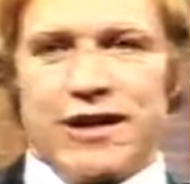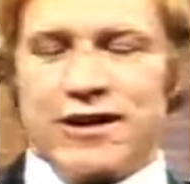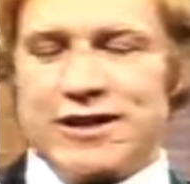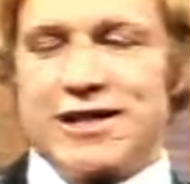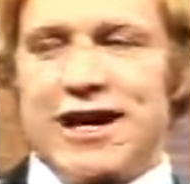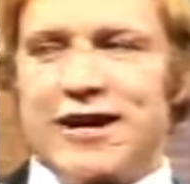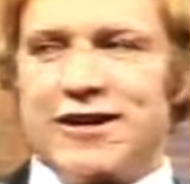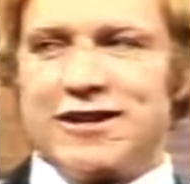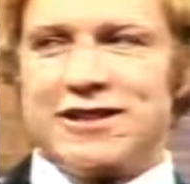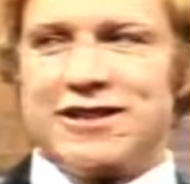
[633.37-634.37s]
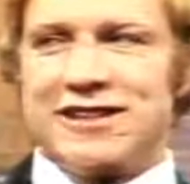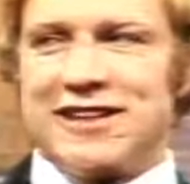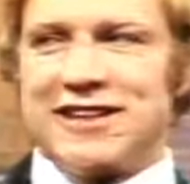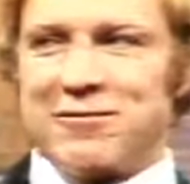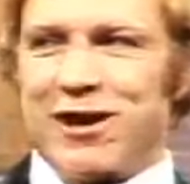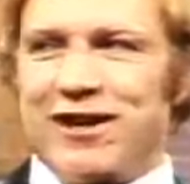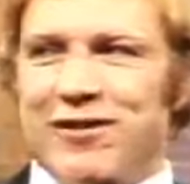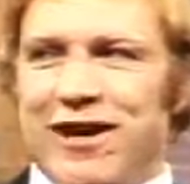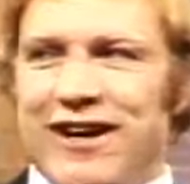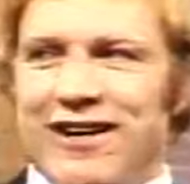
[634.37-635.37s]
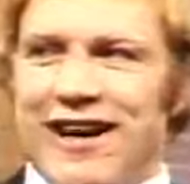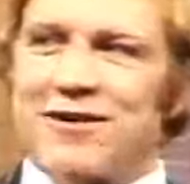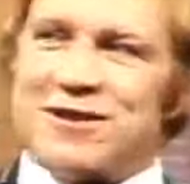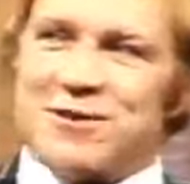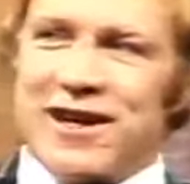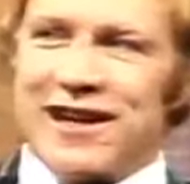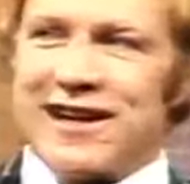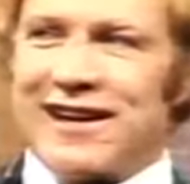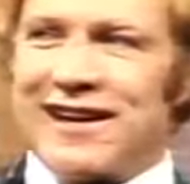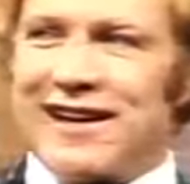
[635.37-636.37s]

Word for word: here to see Anders break the record. I was away. It was your